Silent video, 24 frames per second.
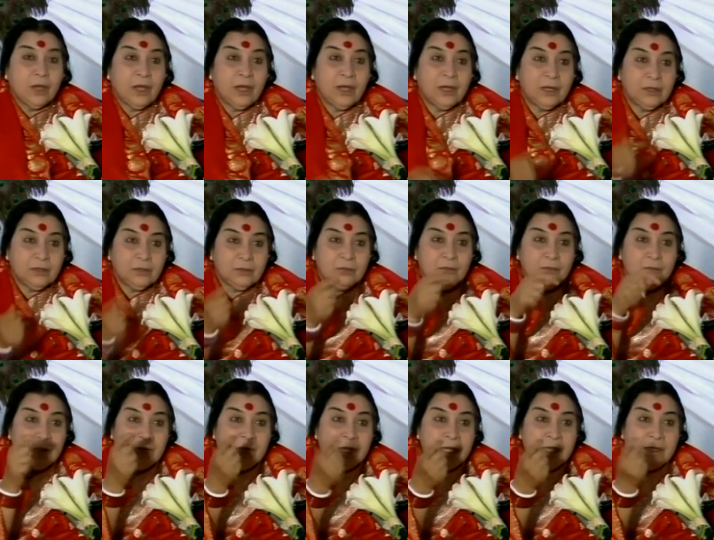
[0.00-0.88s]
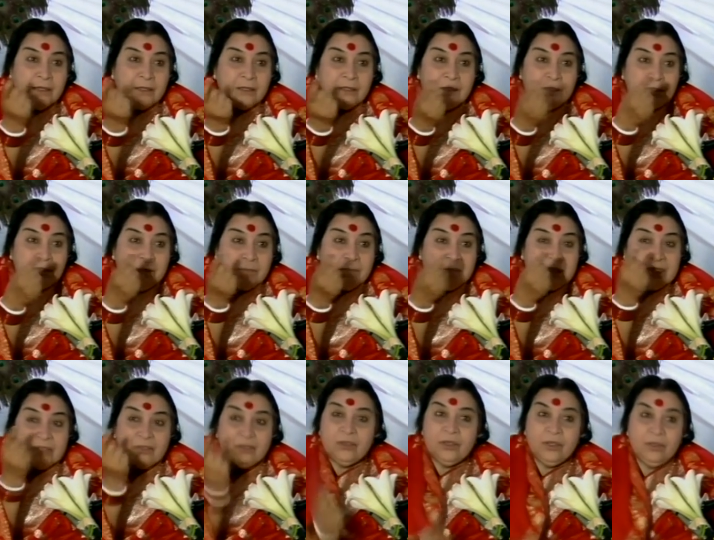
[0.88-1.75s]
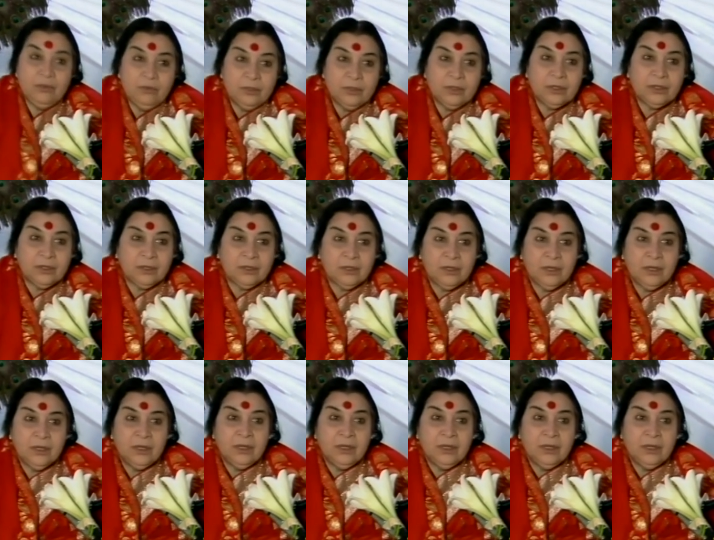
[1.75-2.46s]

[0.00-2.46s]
are good at masonry work.